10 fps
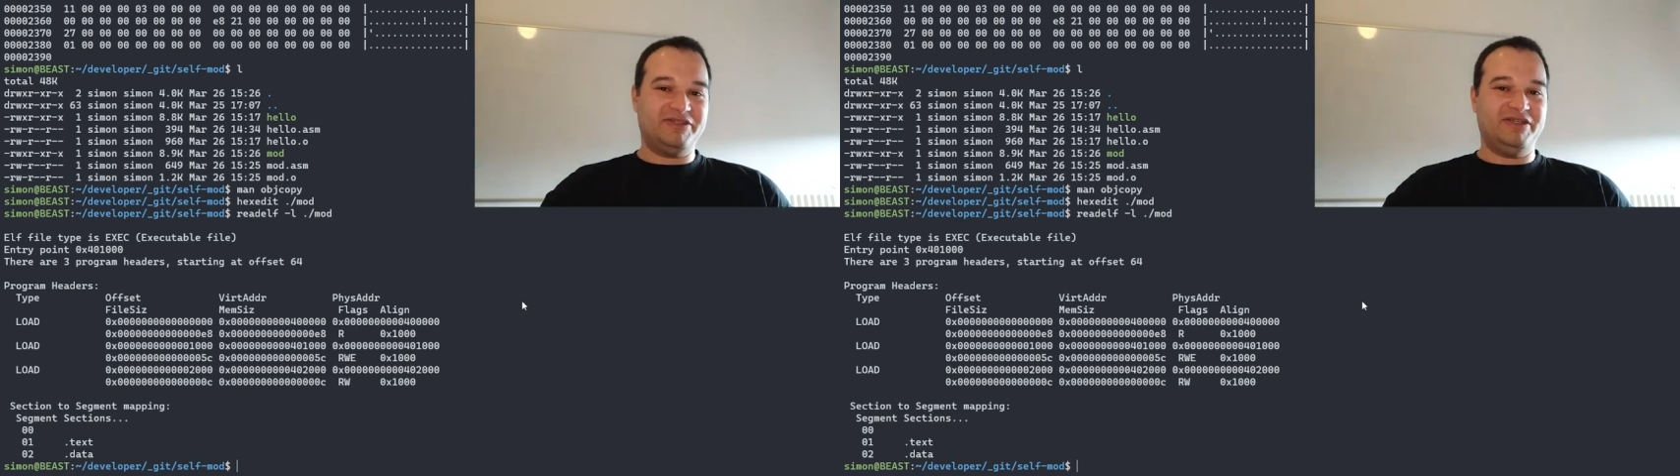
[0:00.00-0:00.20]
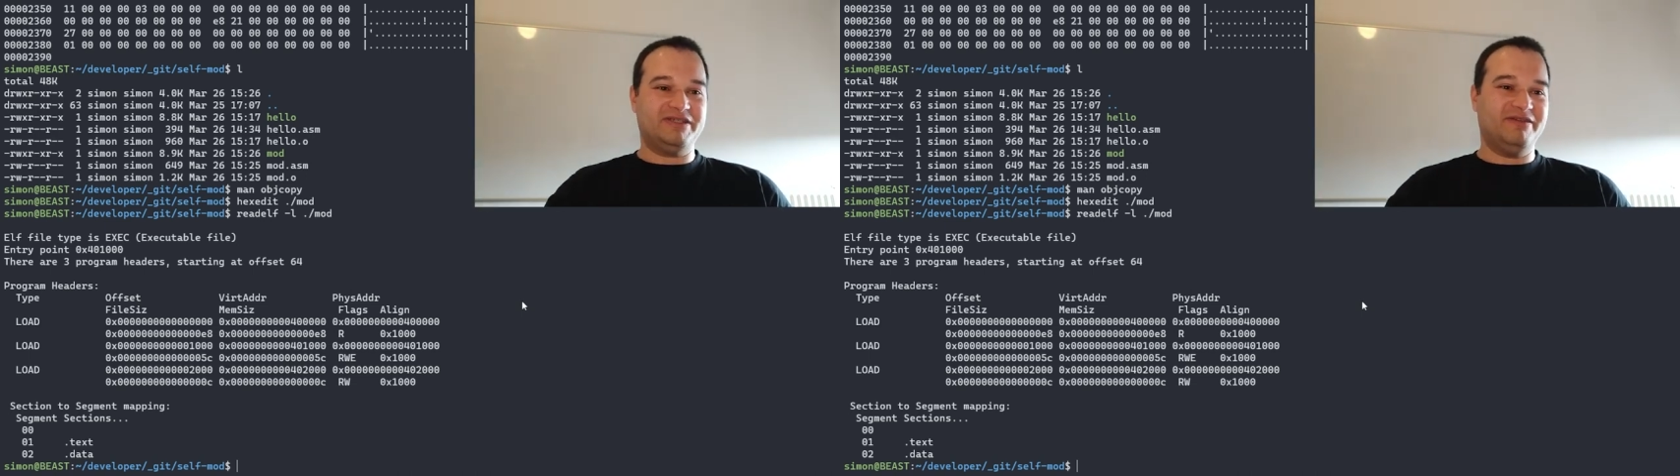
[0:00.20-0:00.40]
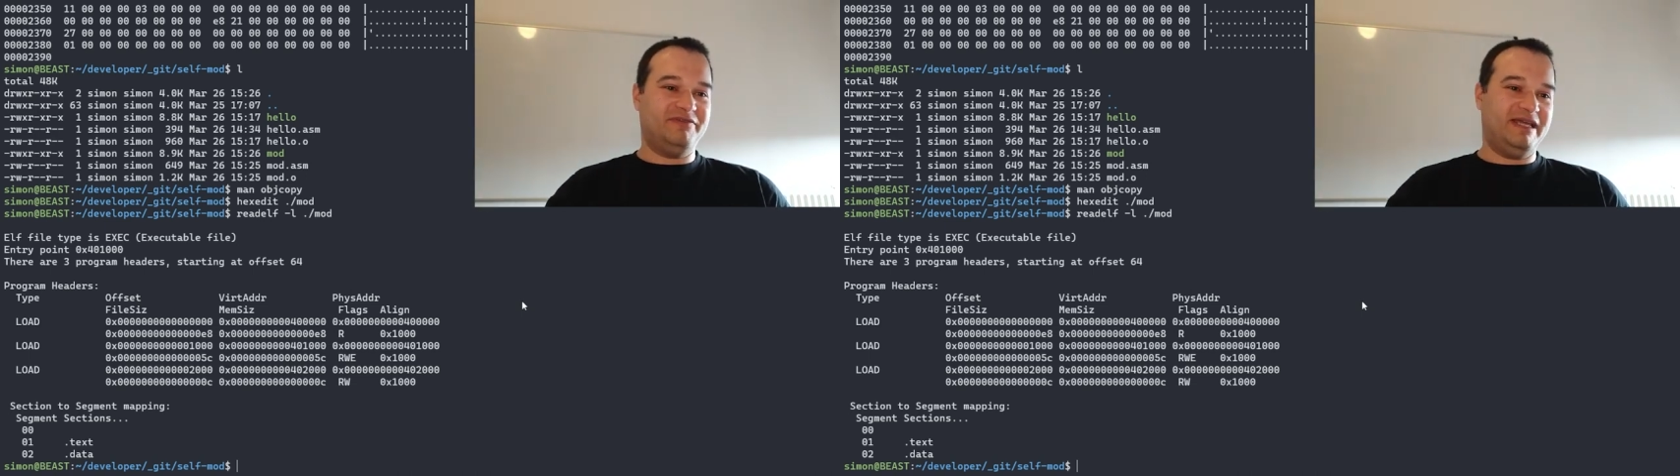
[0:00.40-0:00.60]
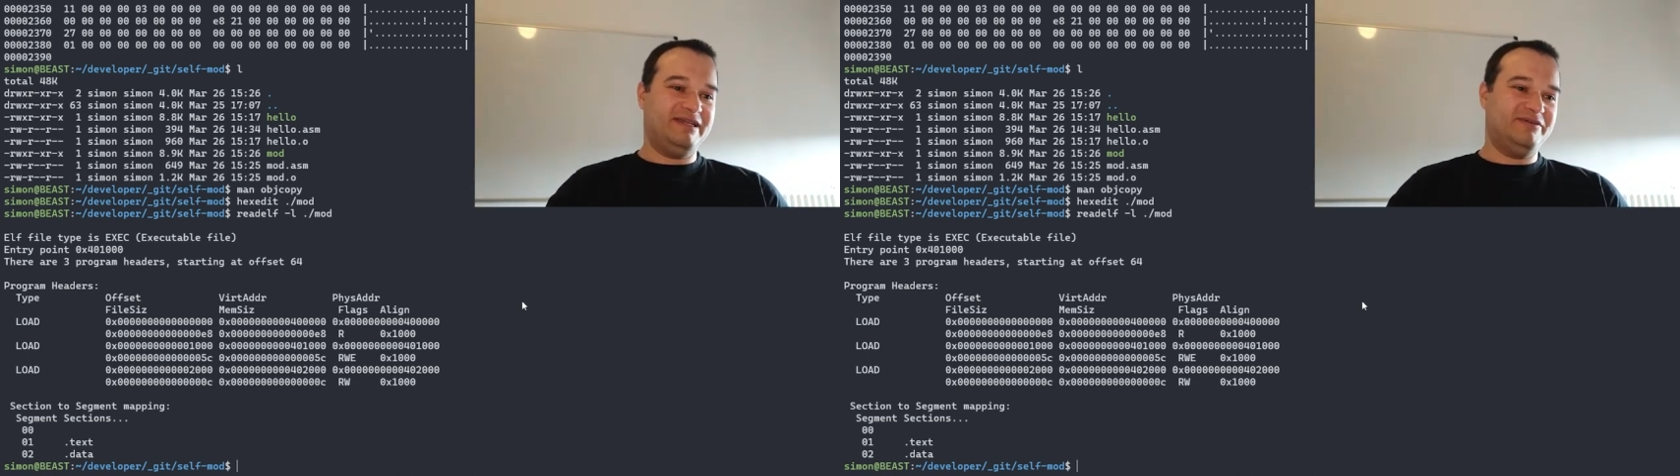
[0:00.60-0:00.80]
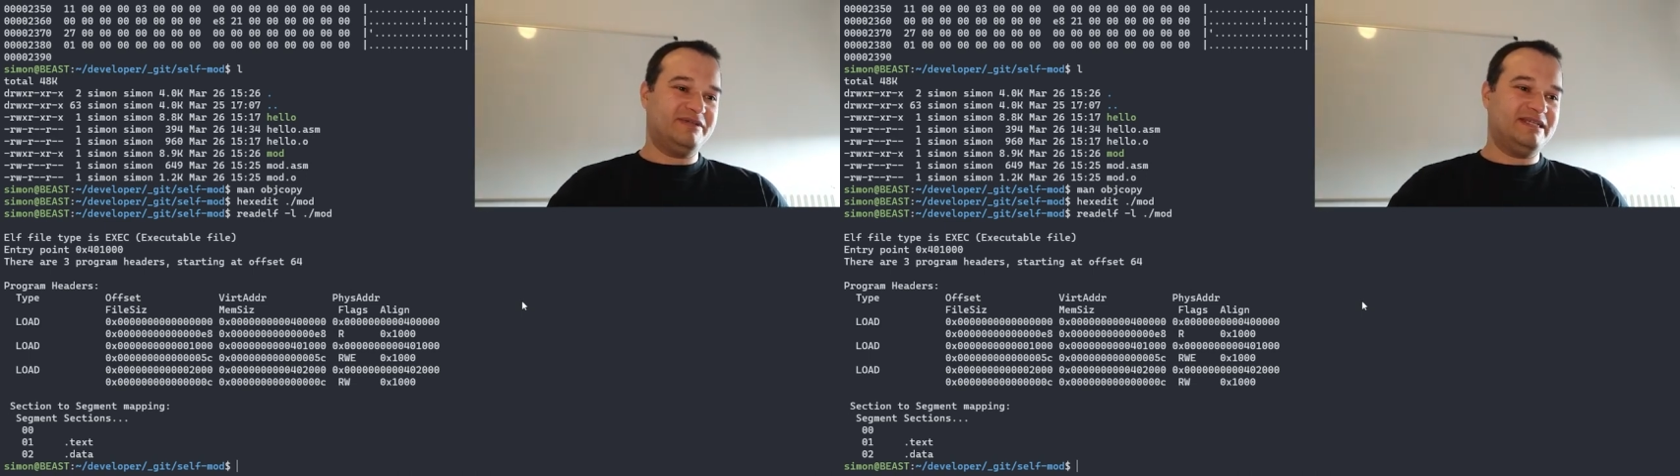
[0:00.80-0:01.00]
change the flag
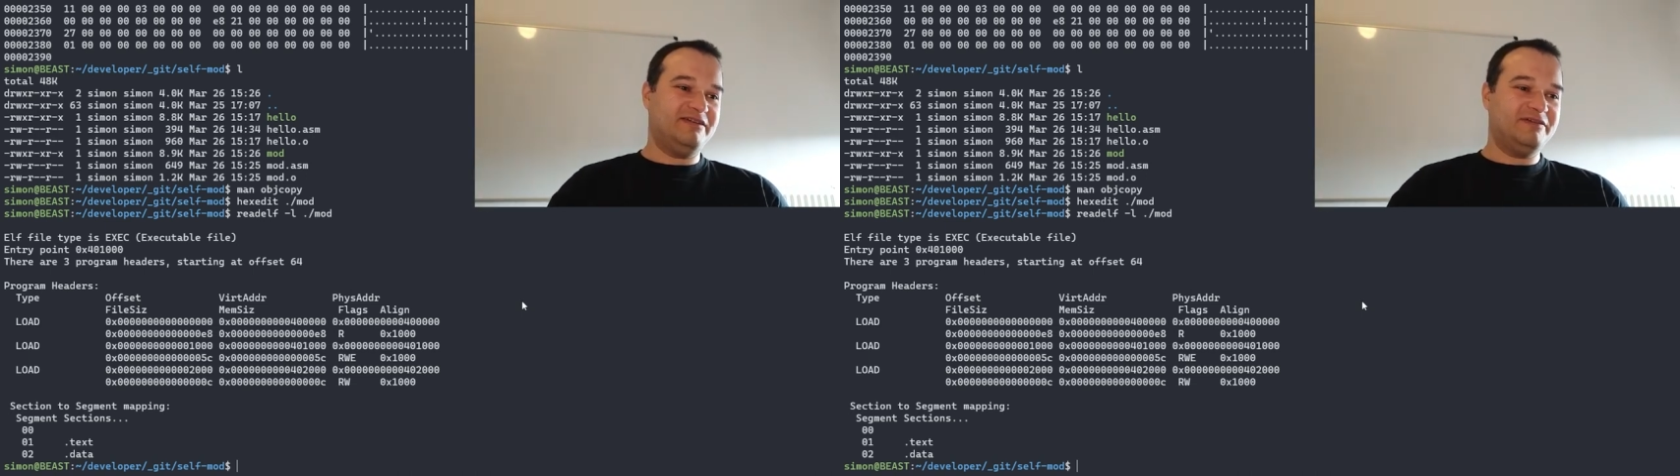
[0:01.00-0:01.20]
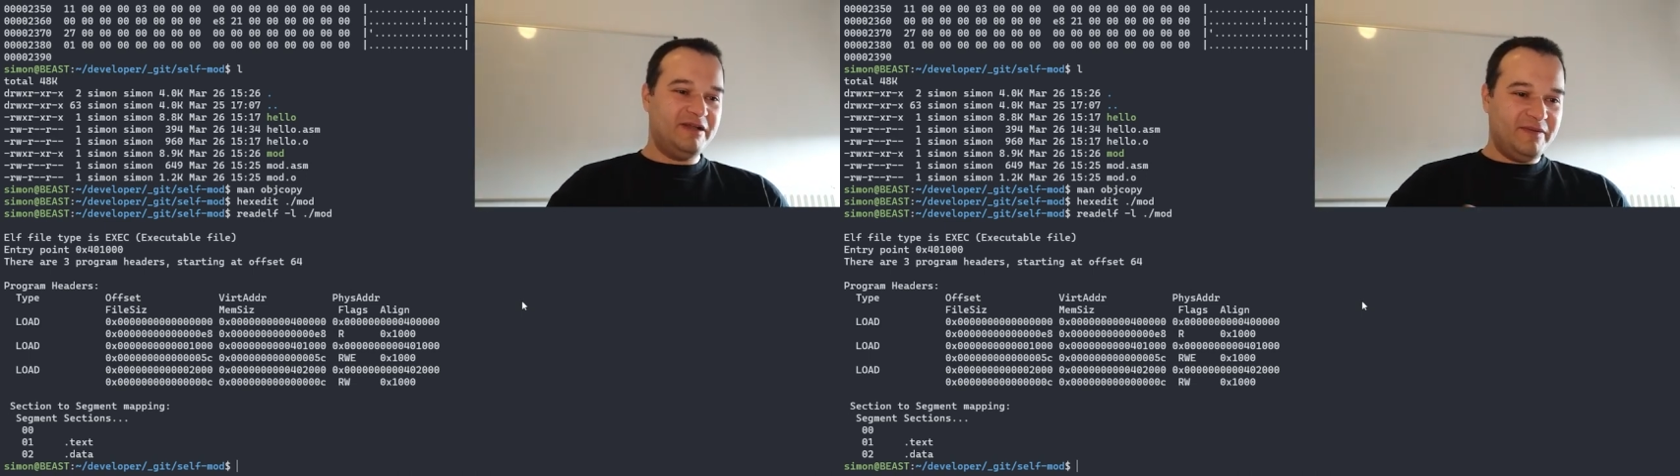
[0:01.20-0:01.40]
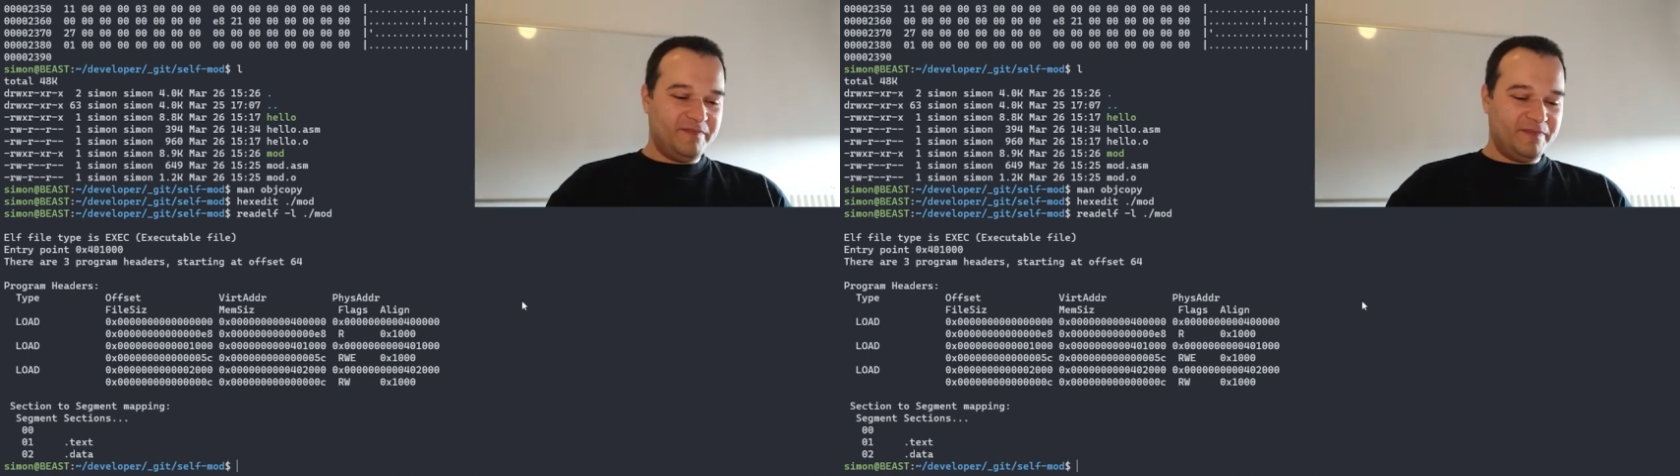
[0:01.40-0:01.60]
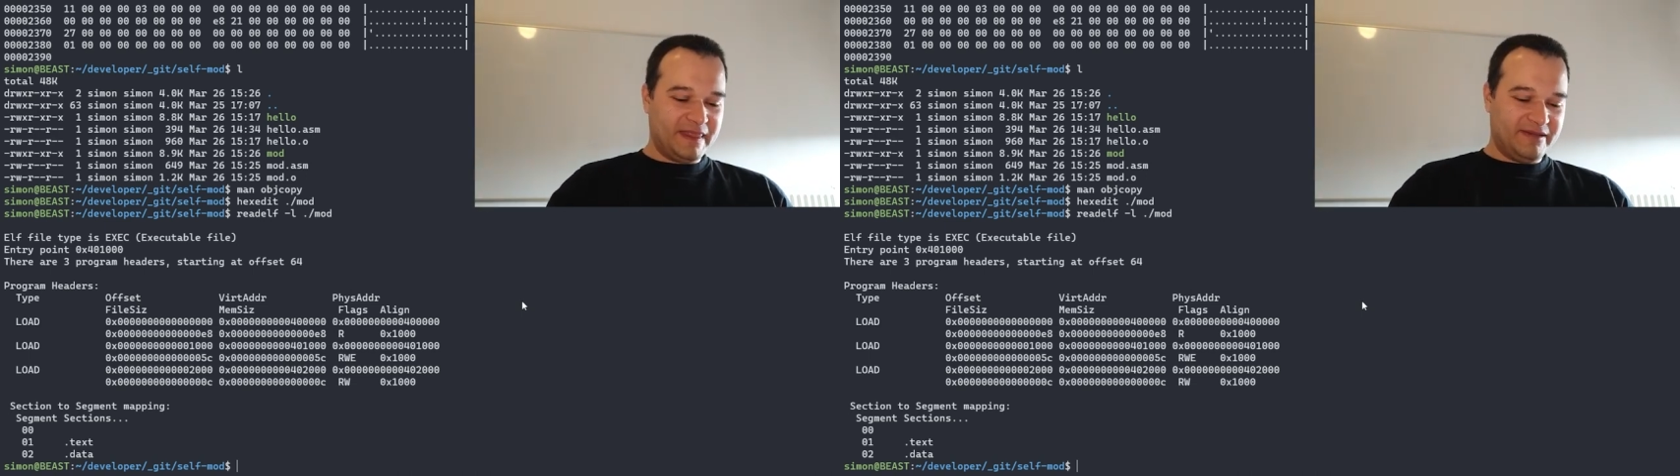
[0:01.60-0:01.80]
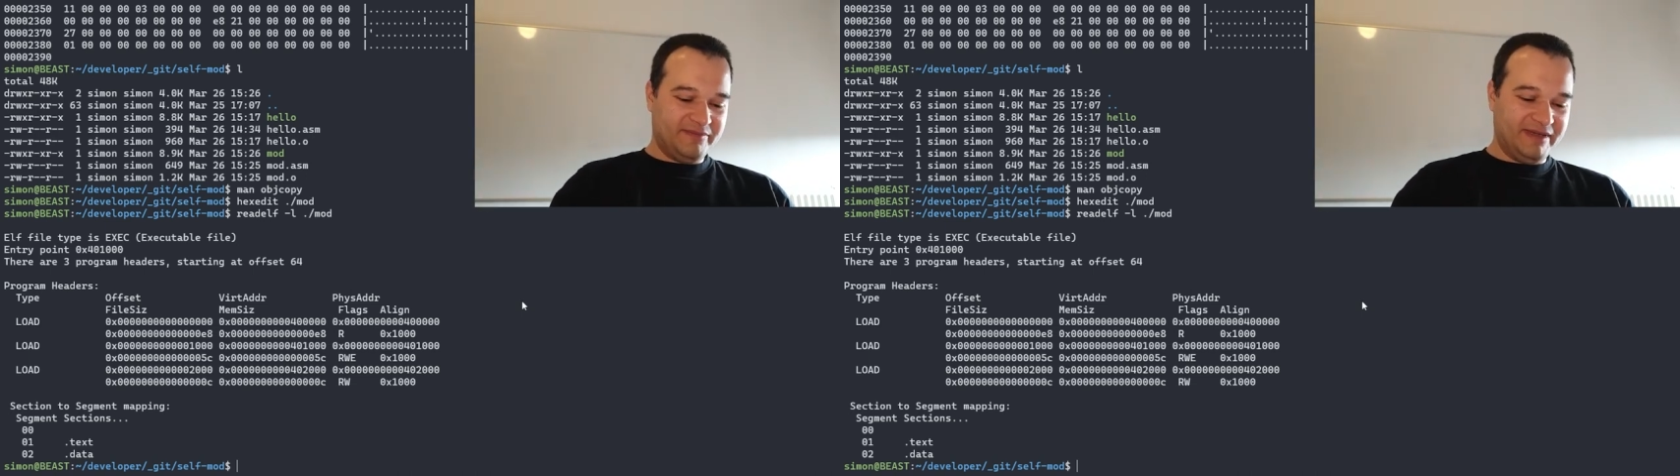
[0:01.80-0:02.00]
yourself.
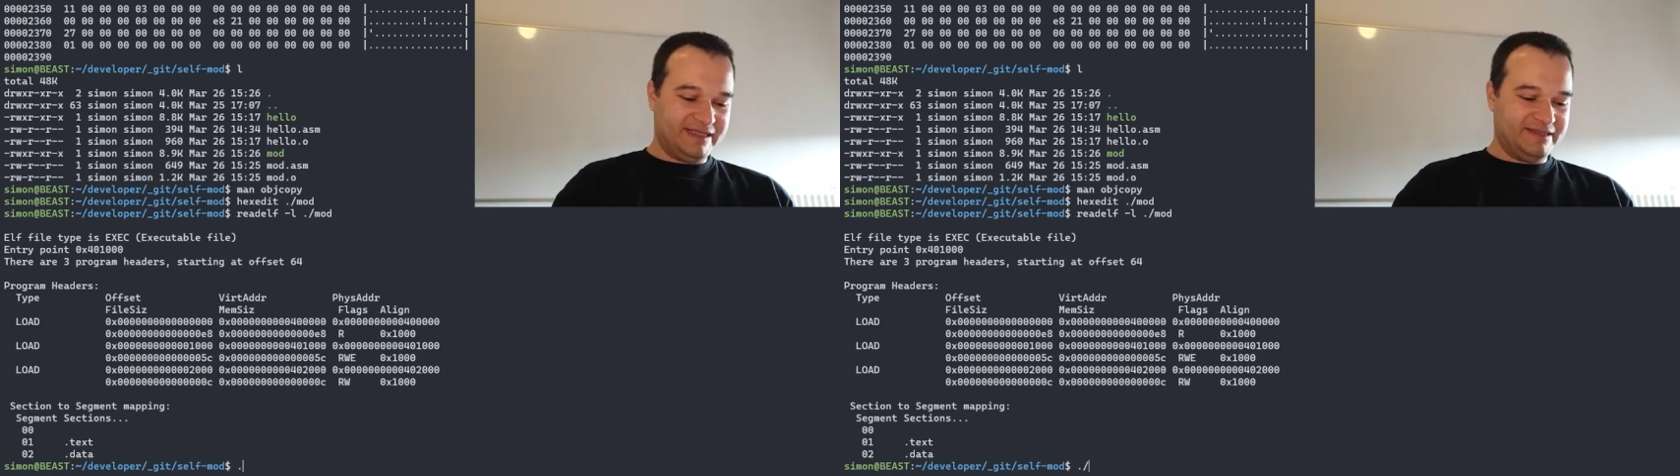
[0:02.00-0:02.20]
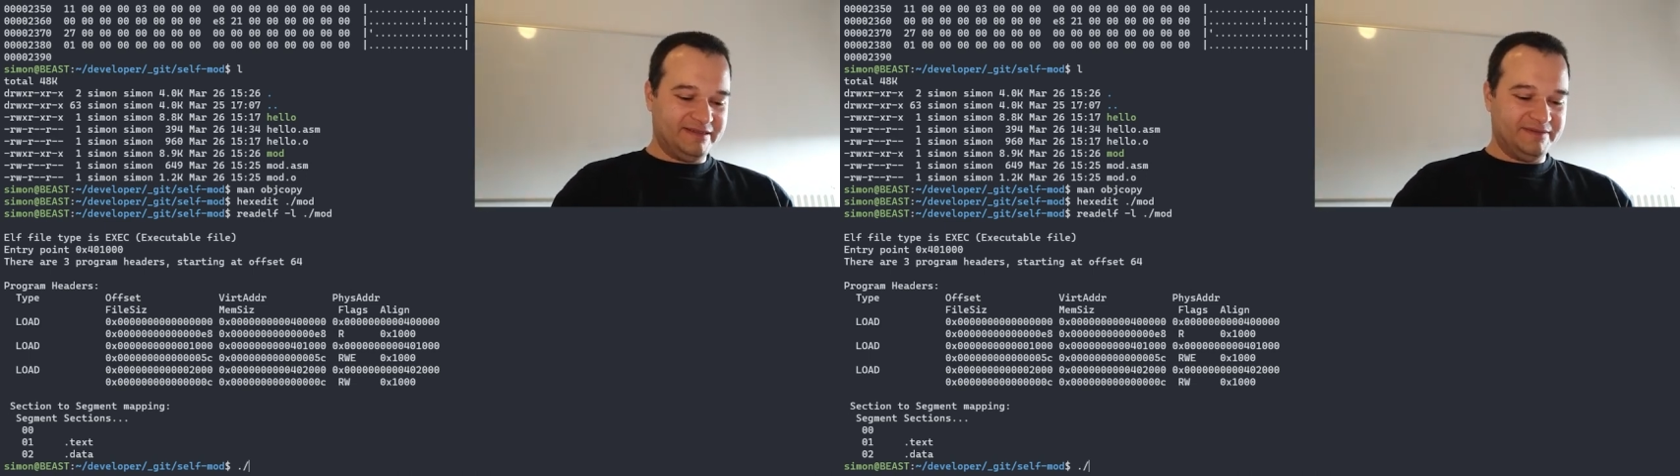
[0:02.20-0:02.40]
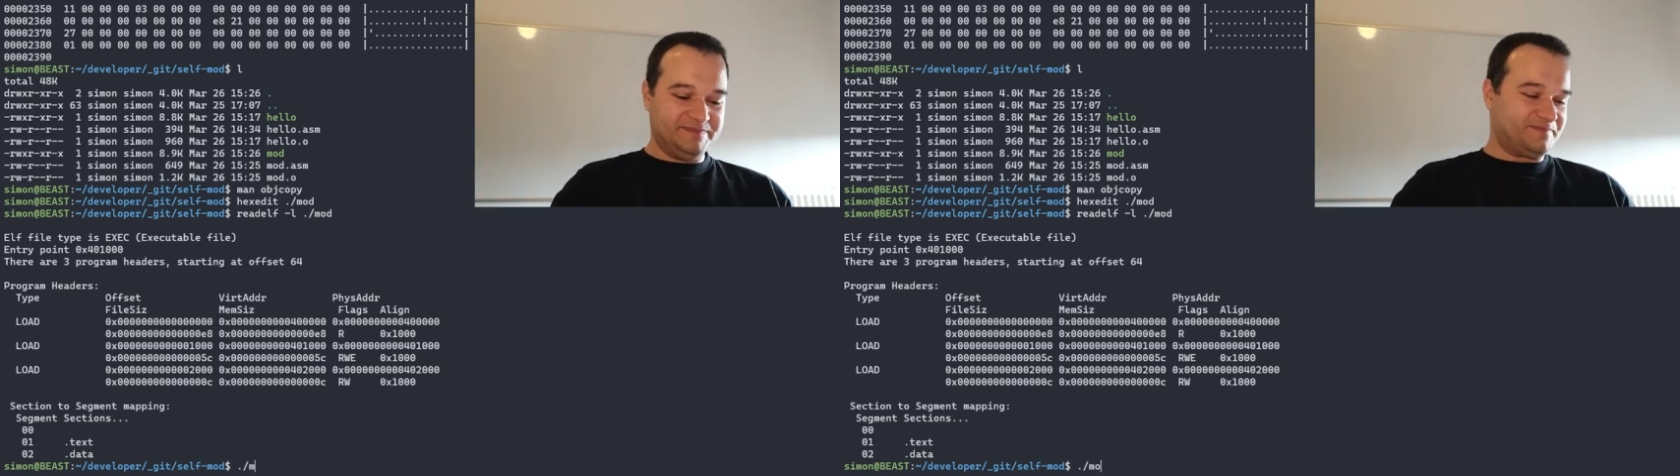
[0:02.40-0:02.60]
But um,